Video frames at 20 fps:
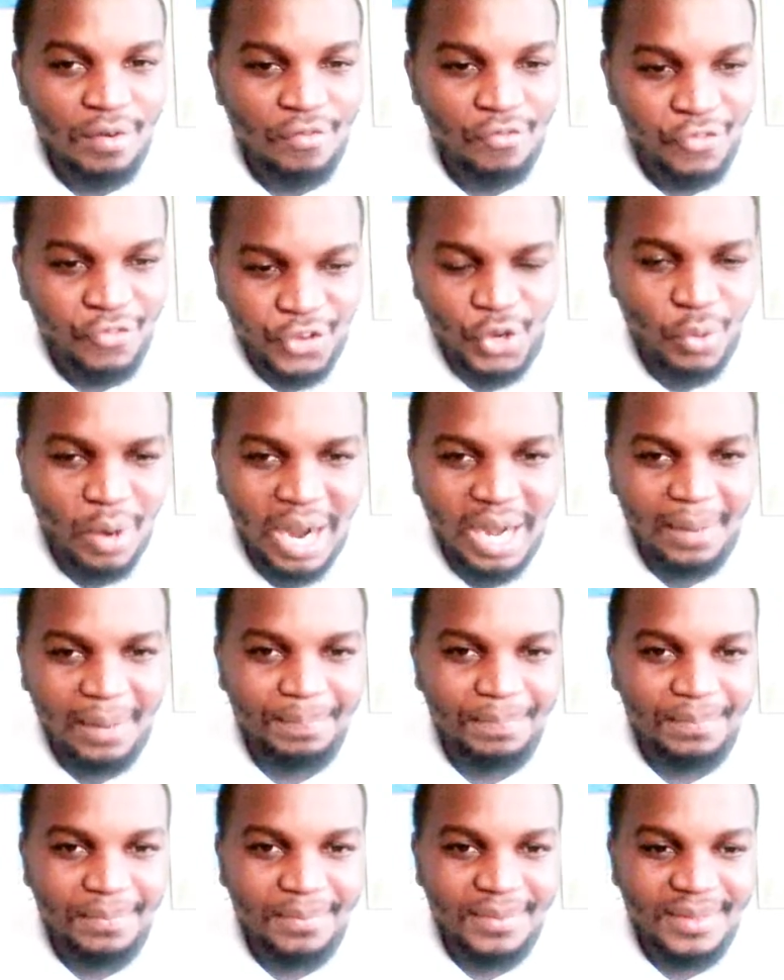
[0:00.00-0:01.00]
Viewer,
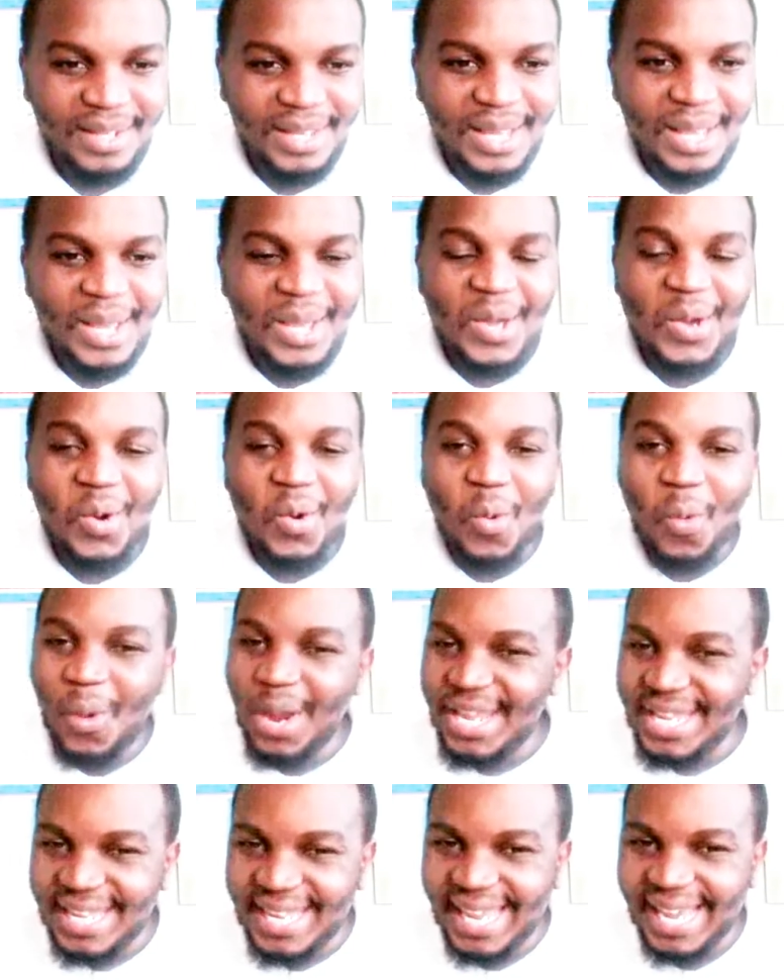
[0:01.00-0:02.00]

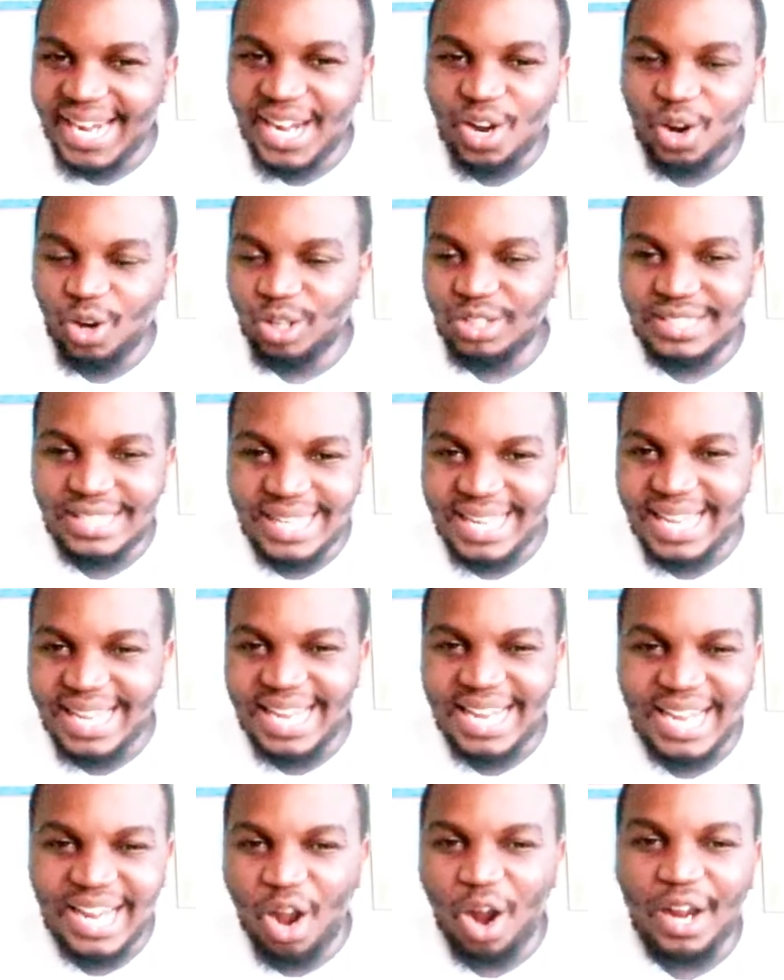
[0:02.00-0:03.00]
we cannot
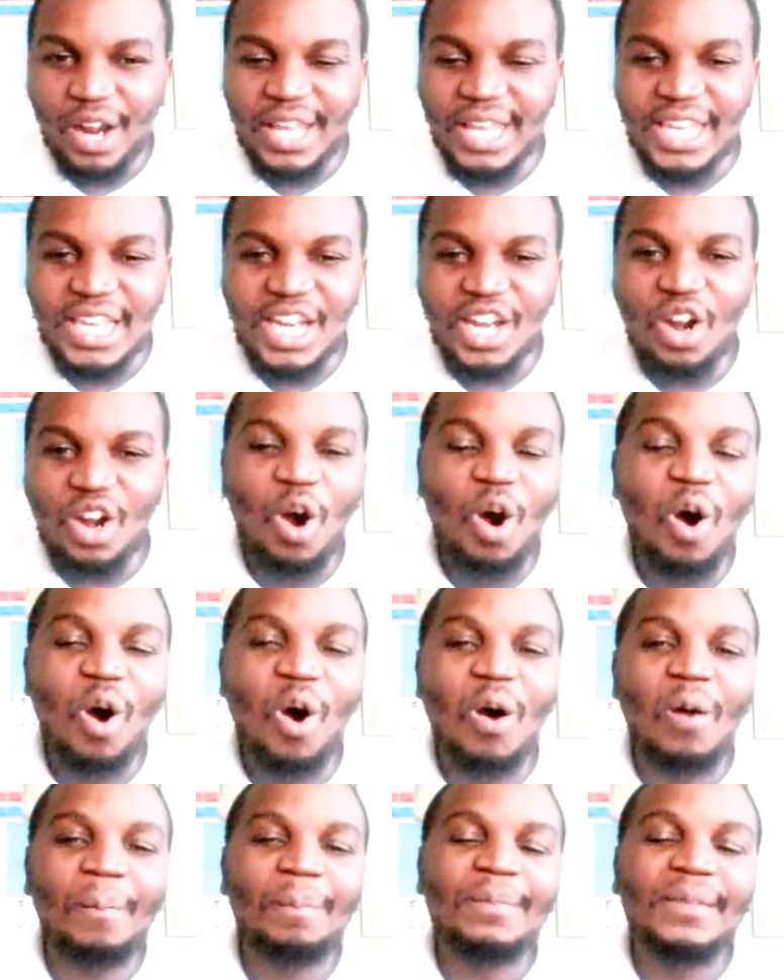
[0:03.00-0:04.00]

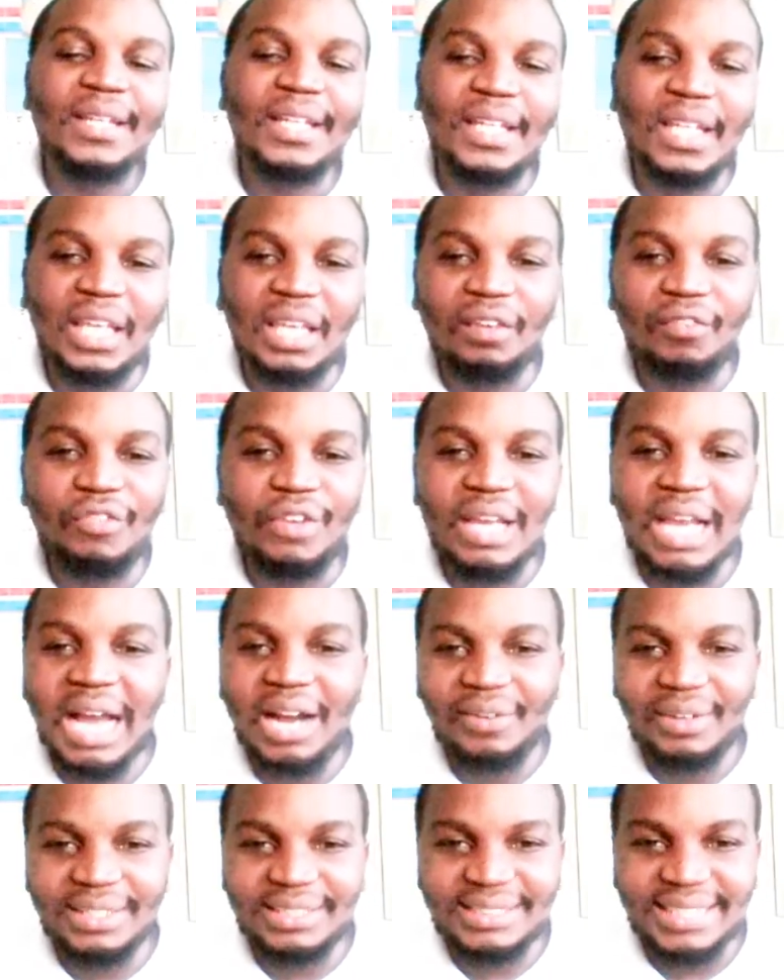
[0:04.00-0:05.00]
ignore giving
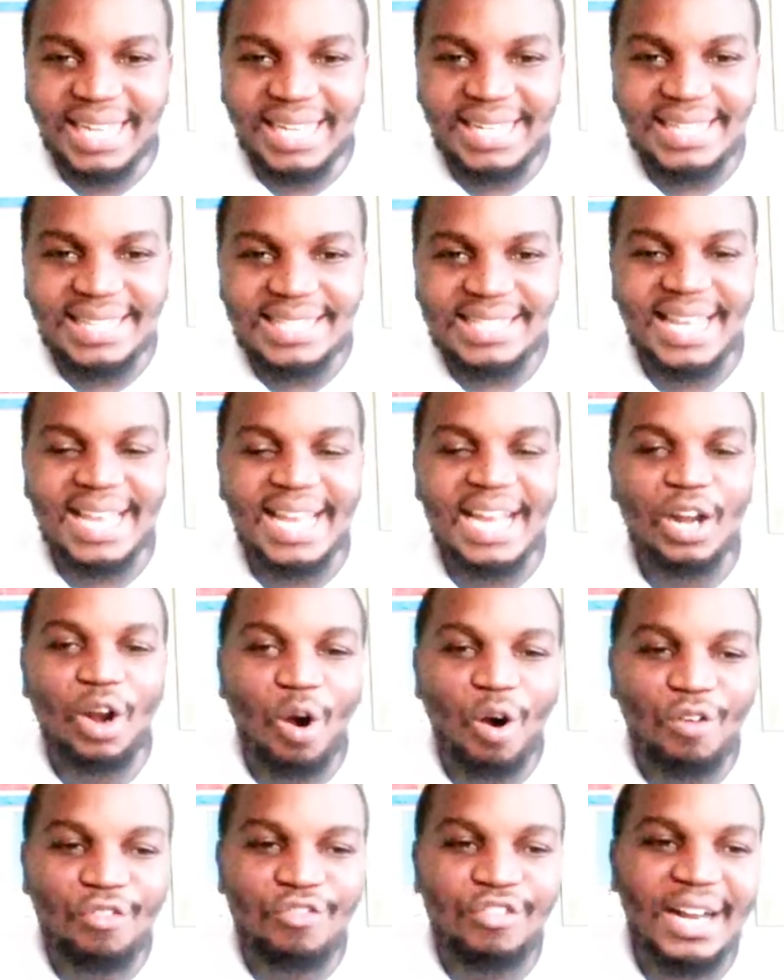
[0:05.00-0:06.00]
our tithes and
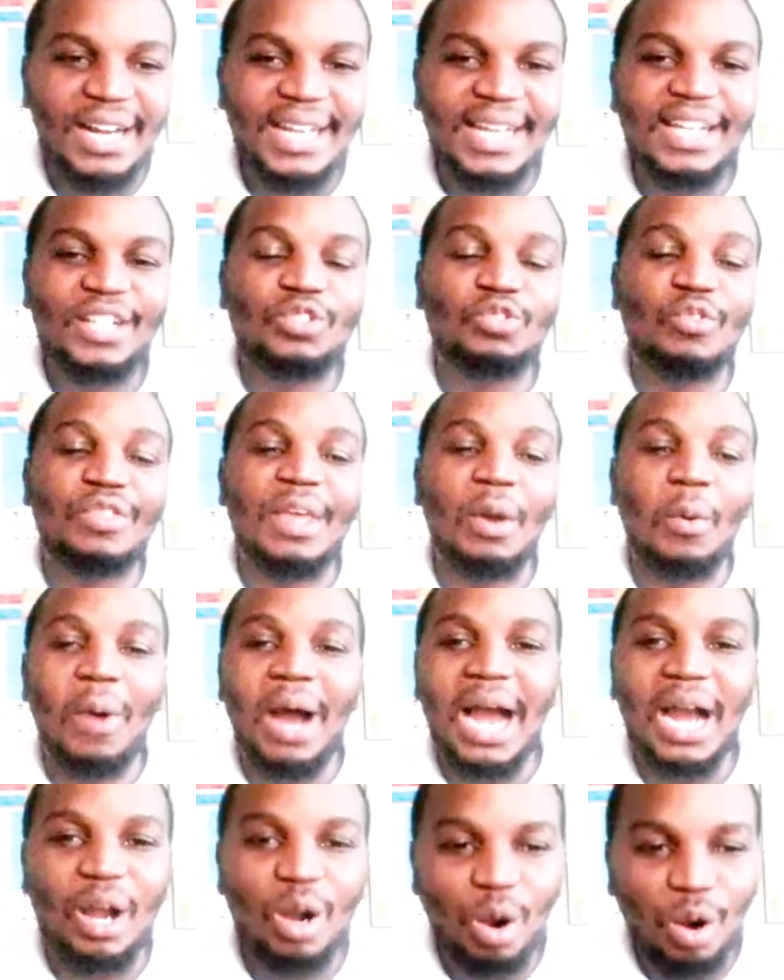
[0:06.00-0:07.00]
offering to the
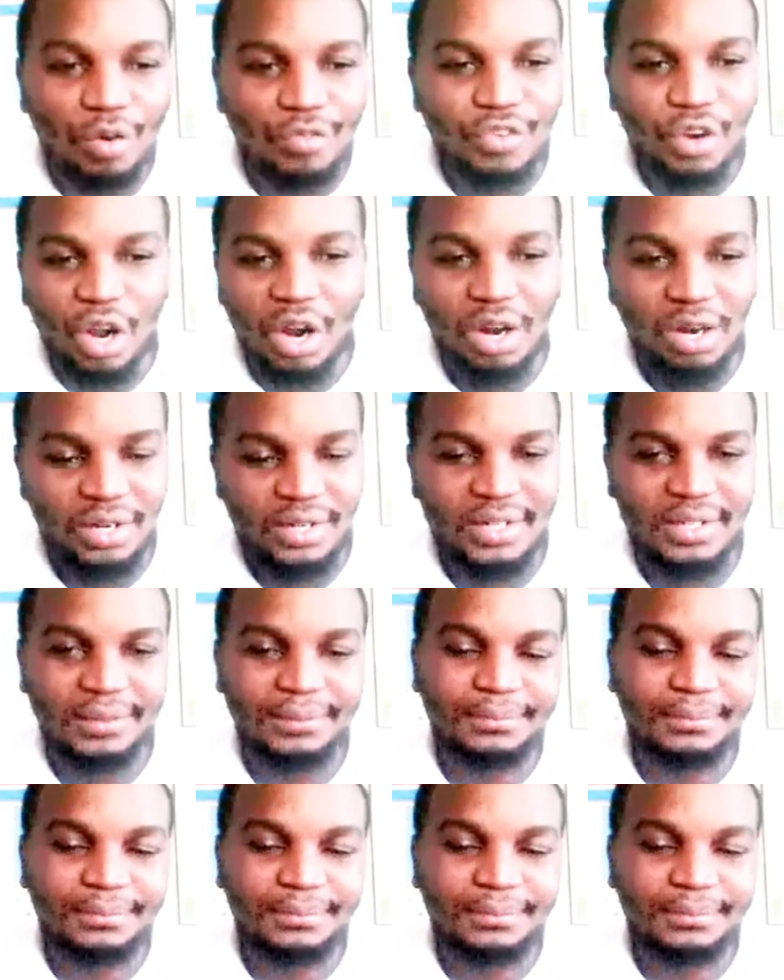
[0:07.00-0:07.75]
work of God.